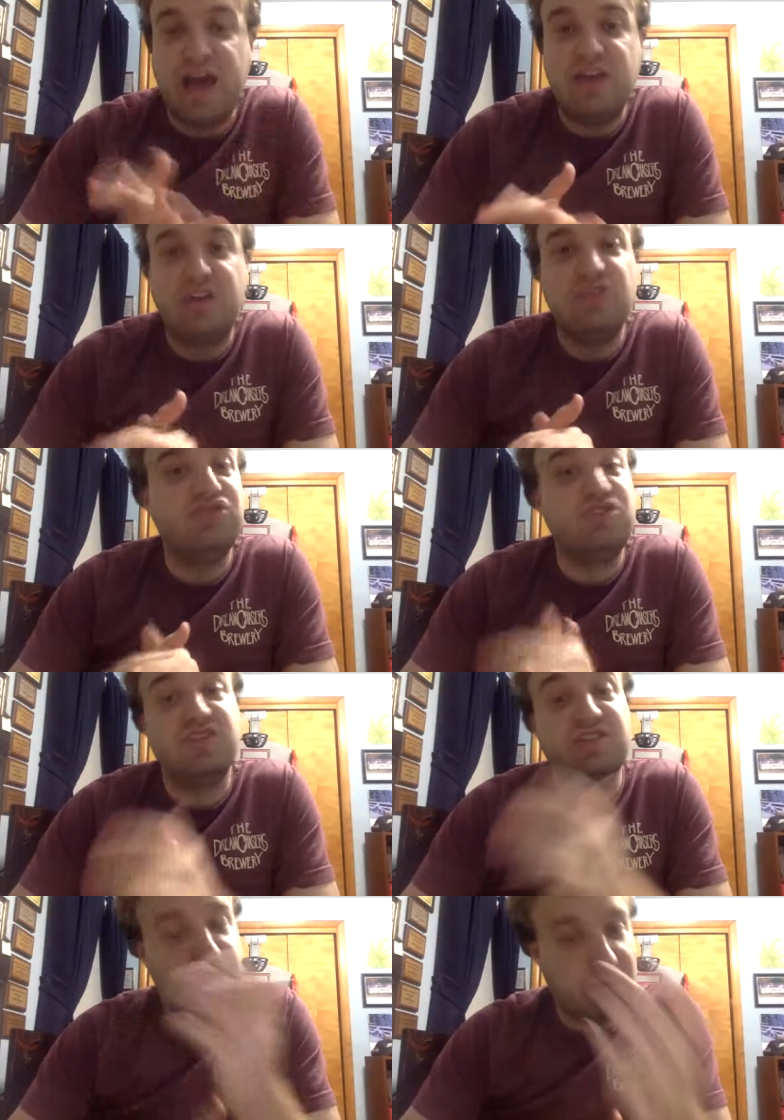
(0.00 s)
You can use
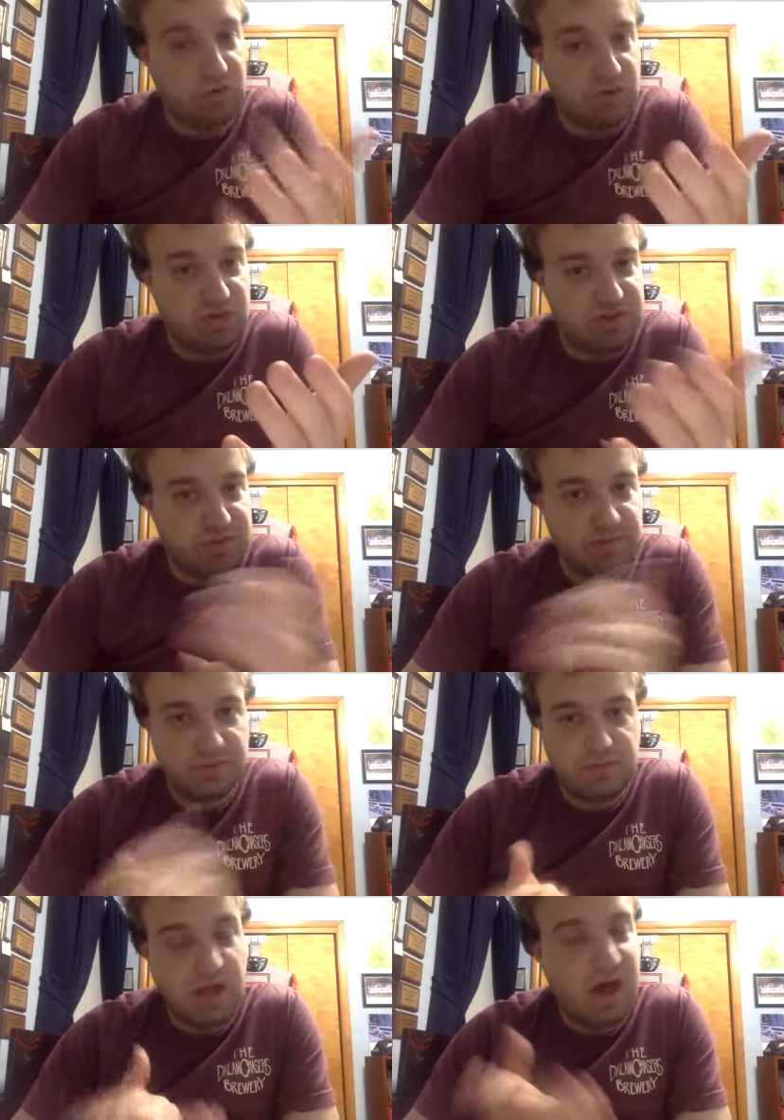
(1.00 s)
just Extreme Rules.
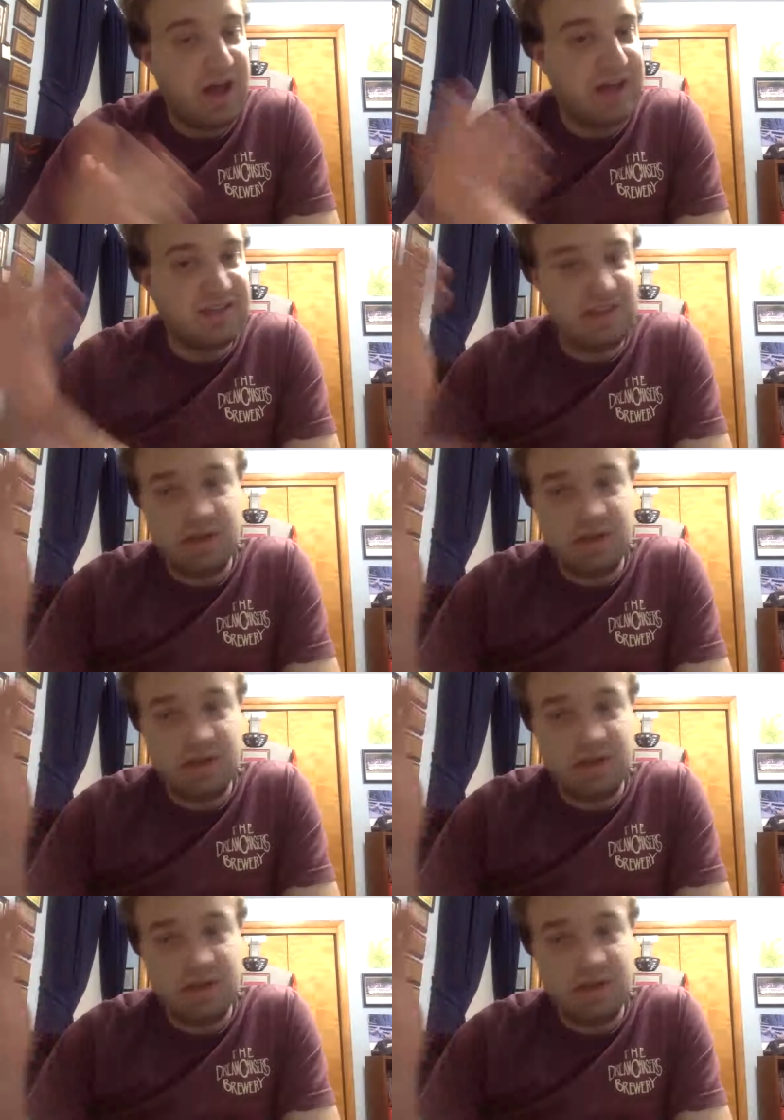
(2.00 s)
August,